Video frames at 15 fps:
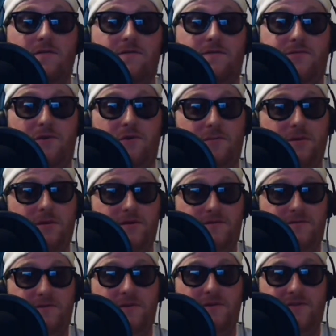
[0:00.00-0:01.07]

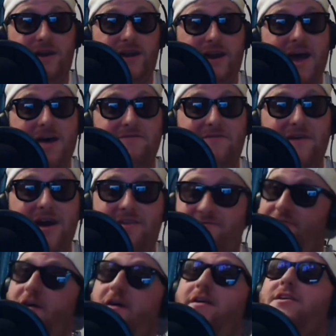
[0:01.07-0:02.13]
For a Vietnam vet?
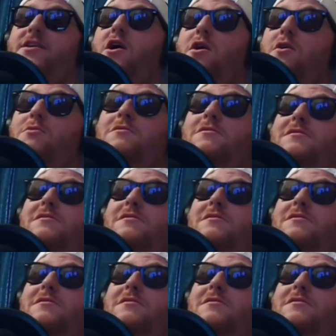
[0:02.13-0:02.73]
Fuck no!